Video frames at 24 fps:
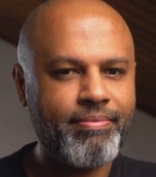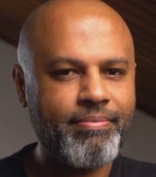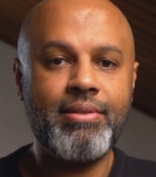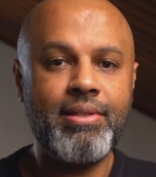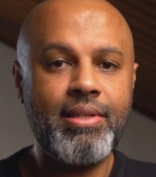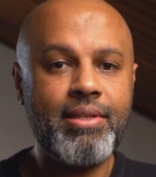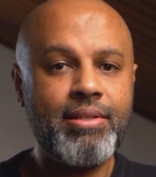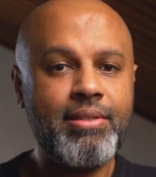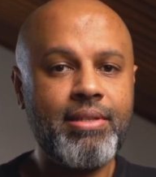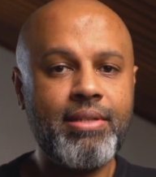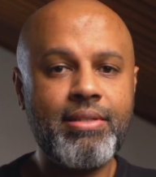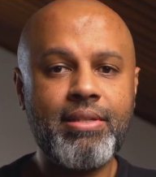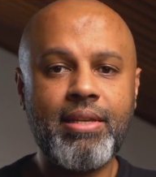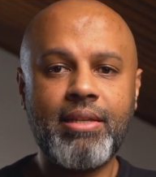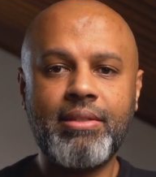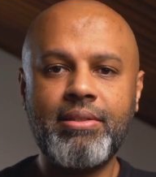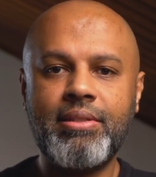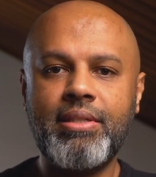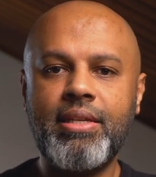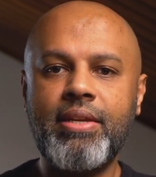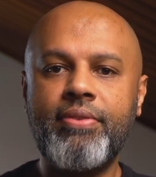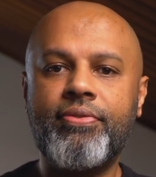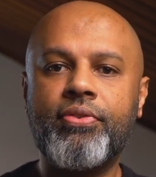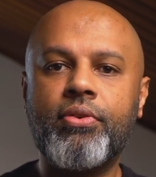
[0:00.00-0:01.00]
This is a
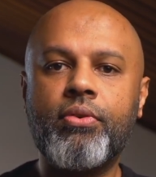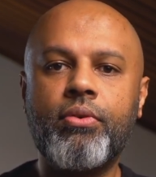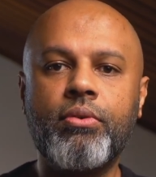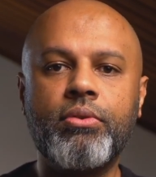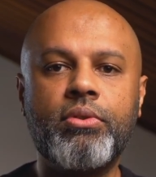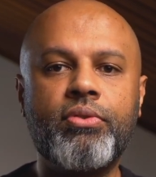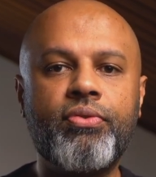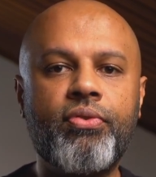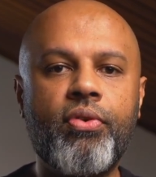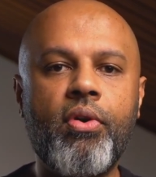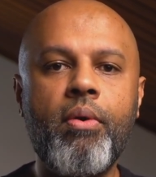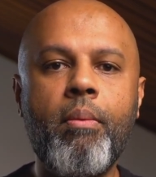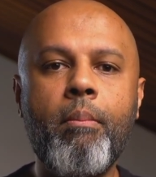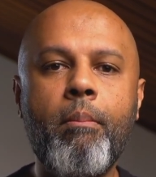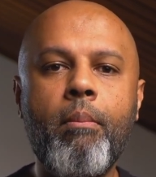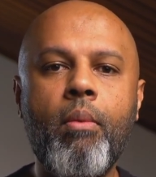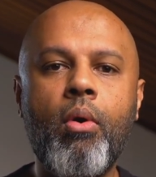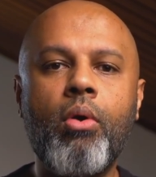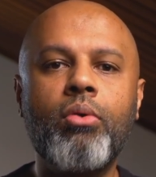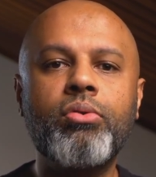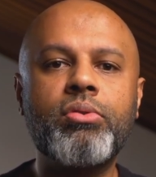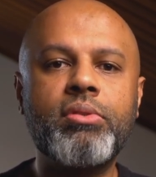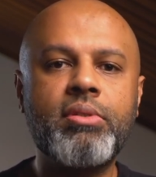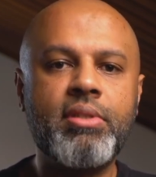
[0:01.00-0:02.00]
difficult for
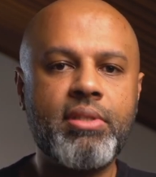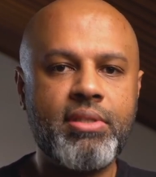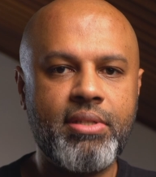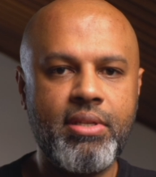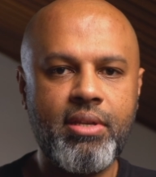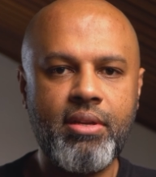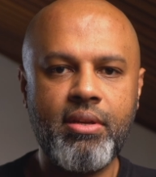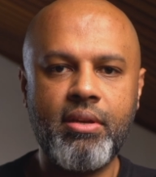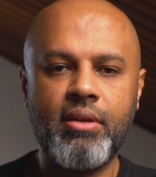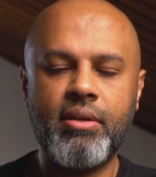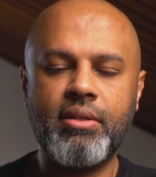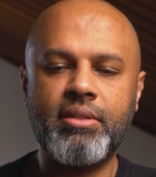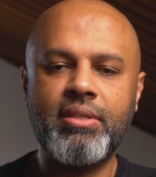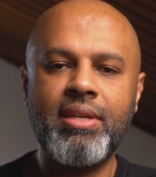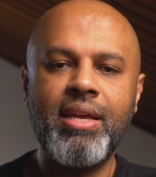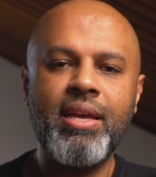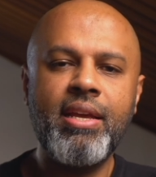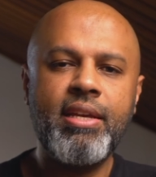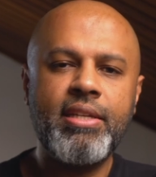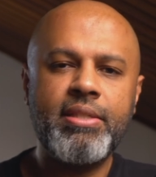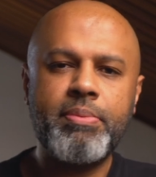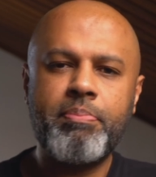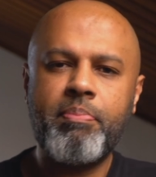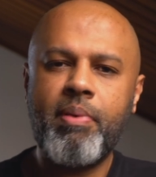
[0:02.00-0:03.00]
most singers,
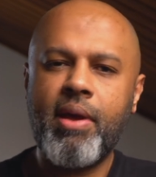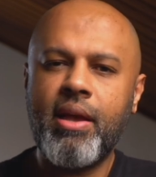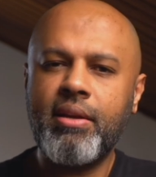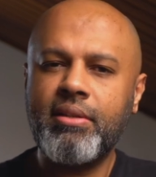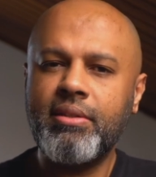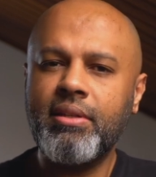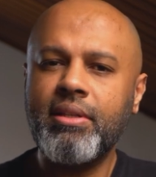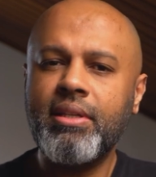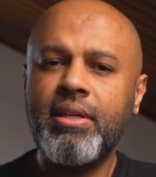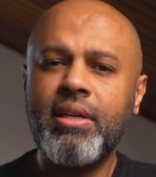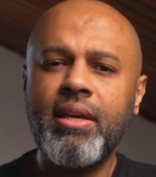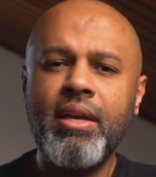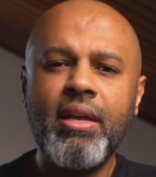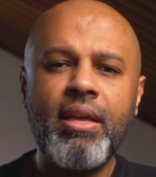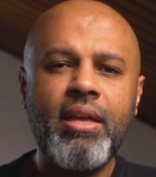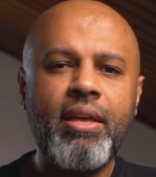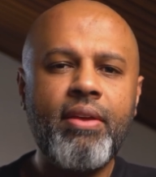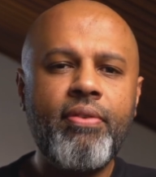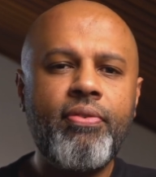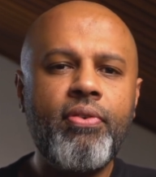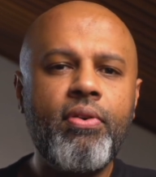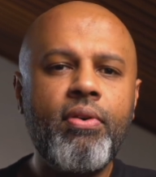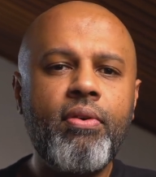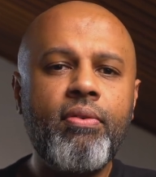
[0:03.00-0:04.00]
especially
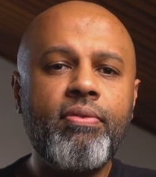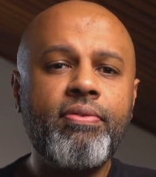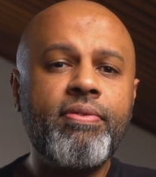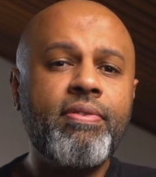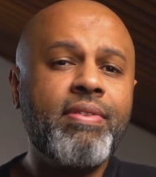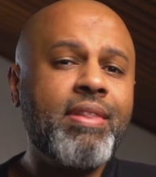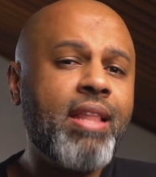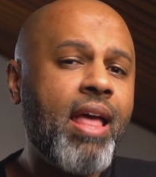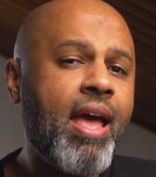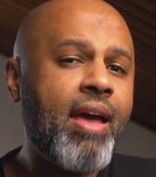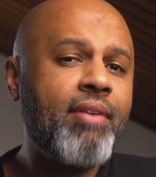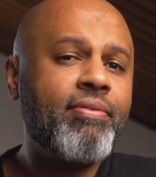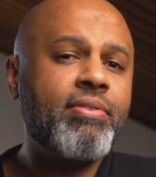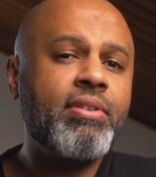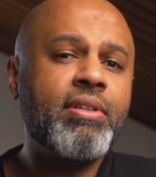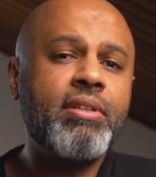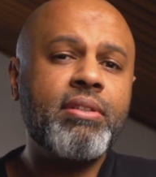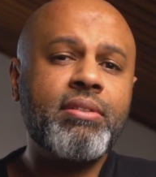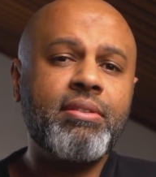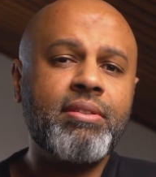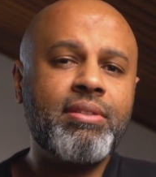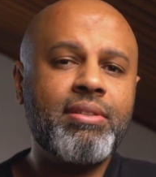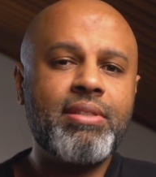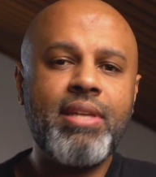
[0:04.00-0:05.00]
if you've
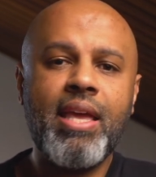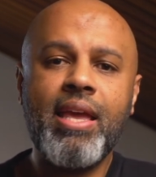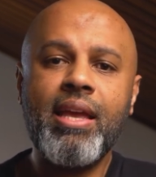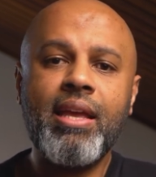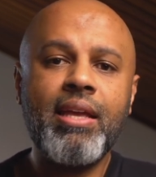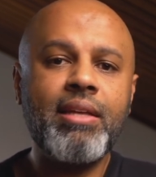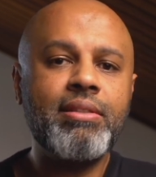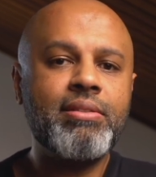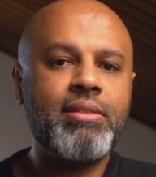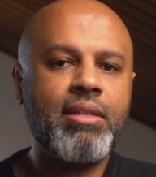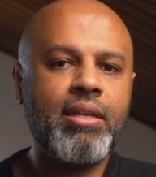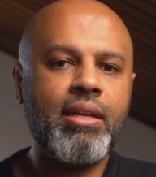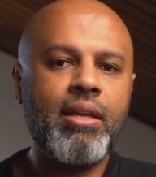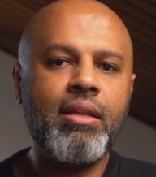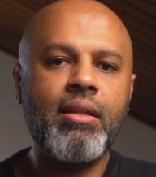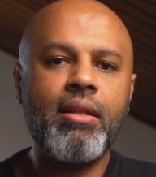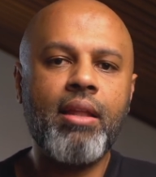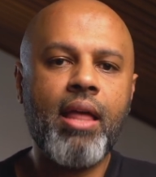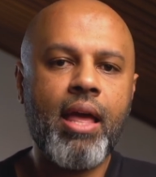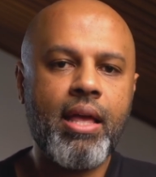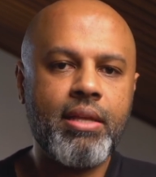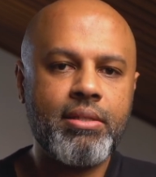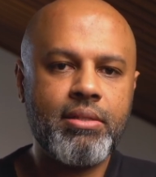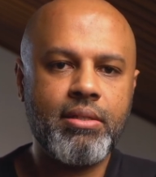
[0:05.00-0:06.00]
never taken
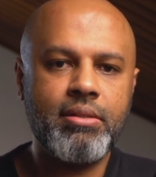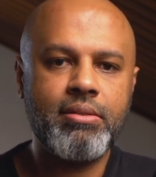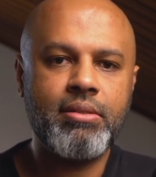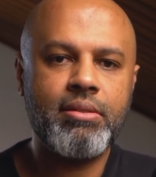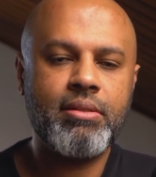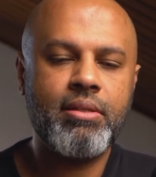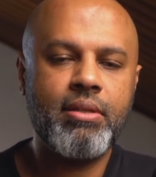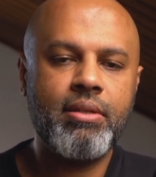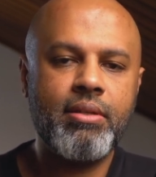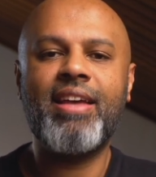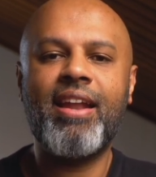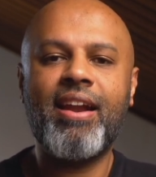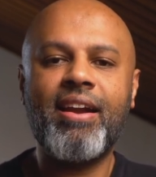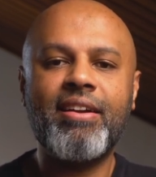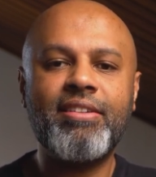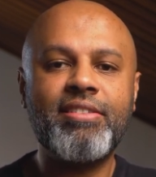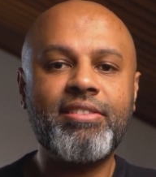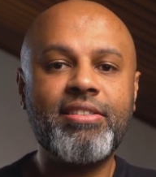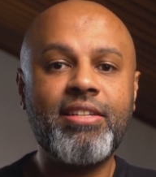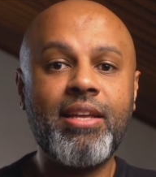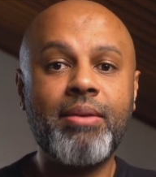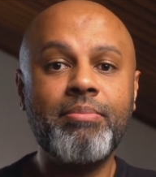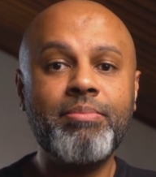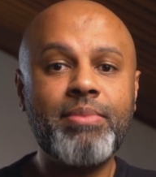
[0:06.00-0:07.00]
singing lessons. There are
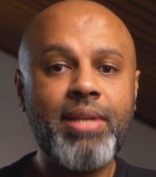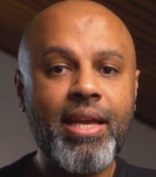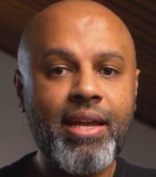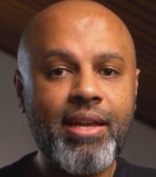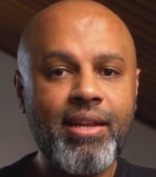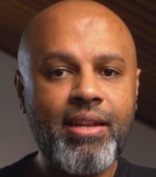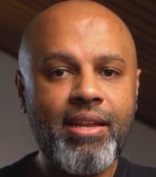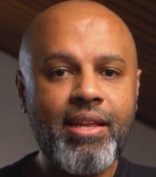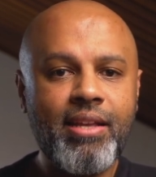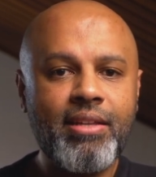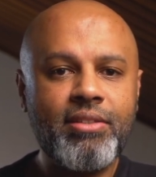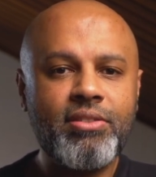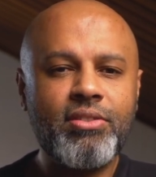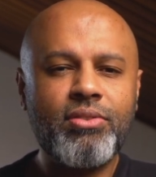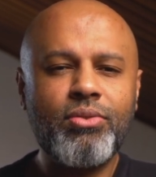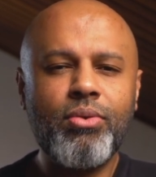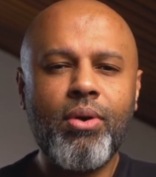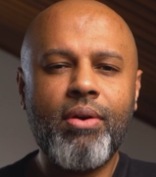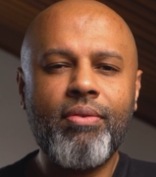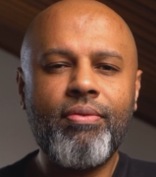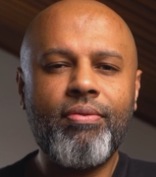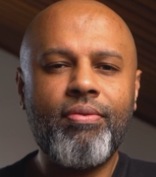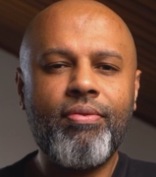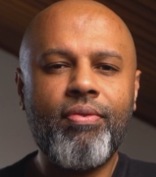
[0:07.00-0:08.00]
some techniques
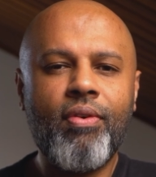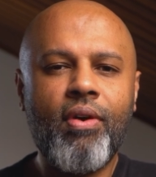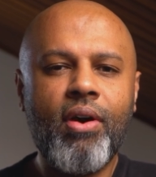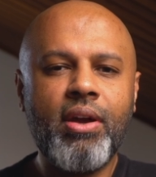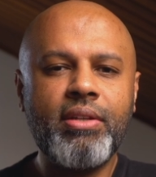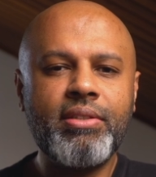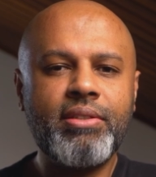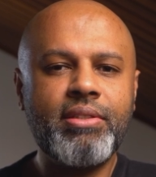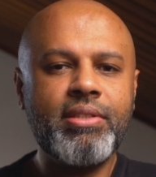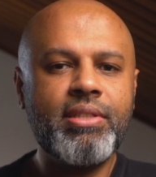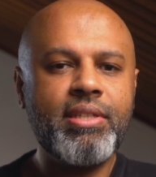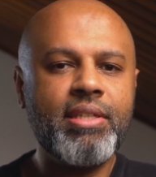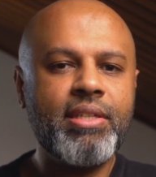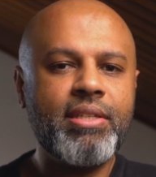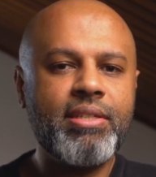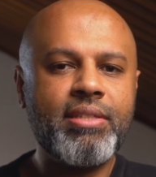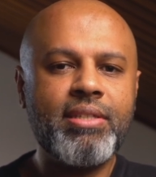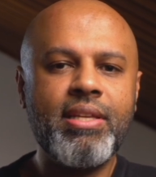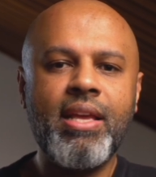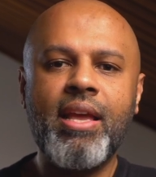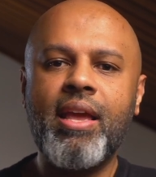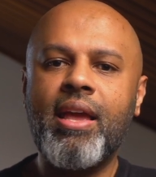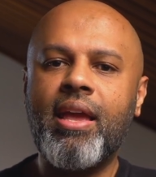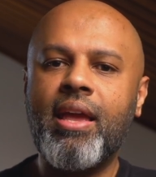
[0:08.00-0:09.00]
to avoid
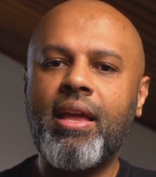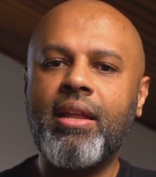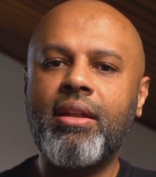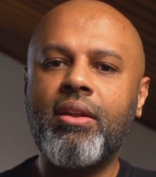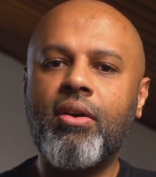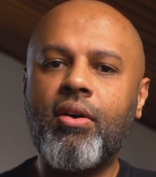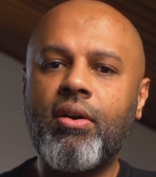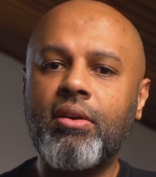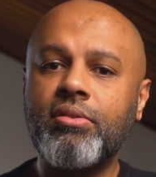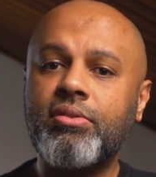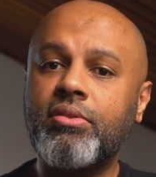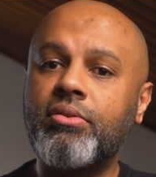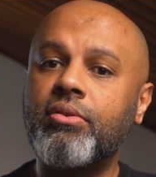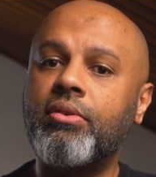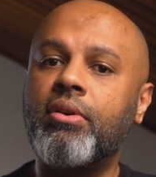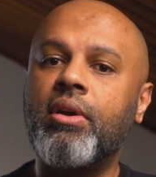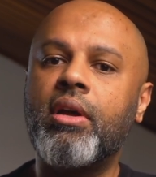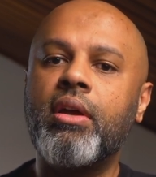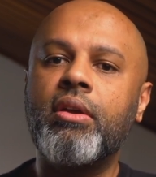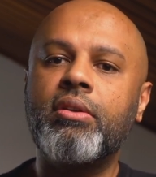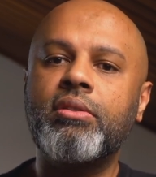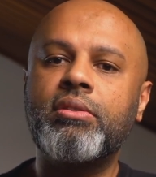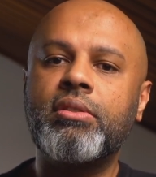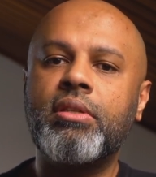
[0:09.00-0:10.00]
this and also
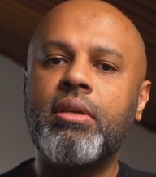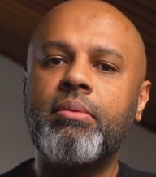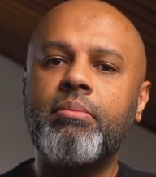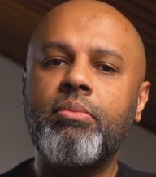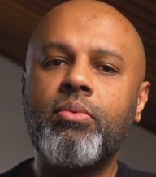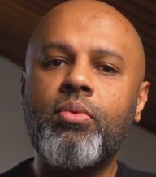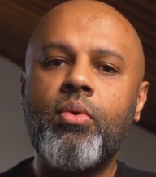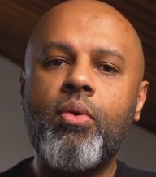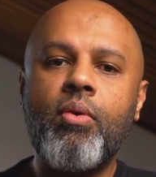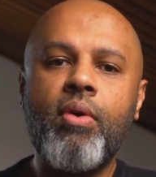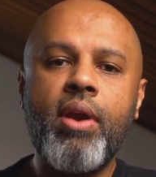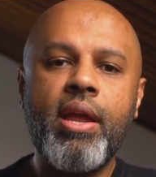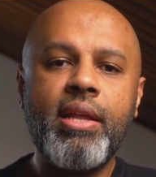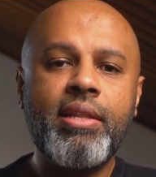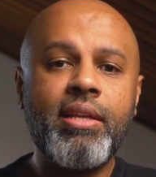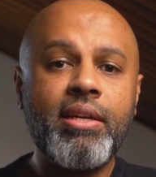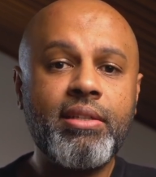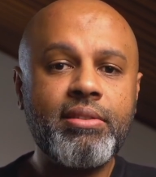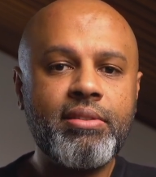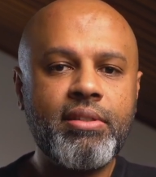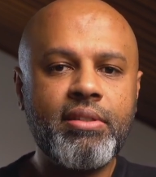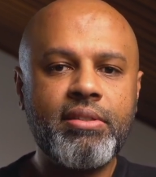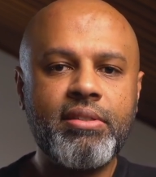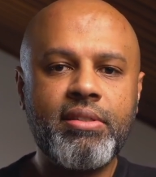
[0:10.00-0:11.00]
some great
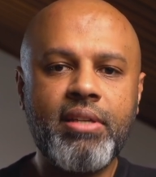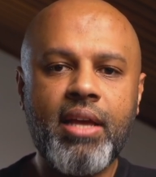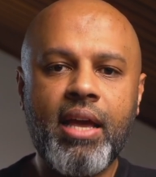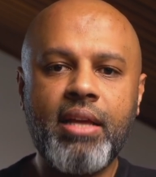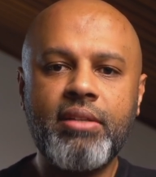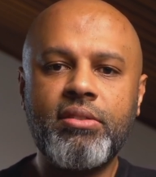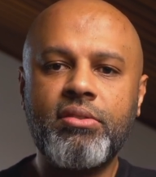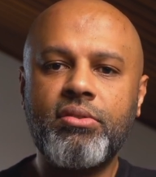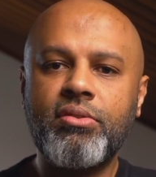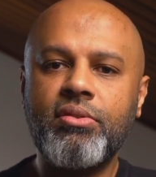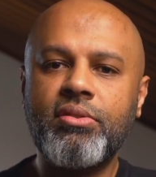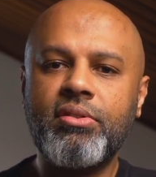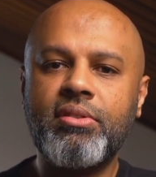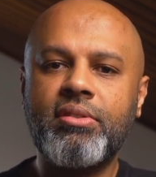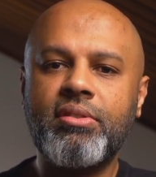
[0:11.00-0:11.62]
exercises to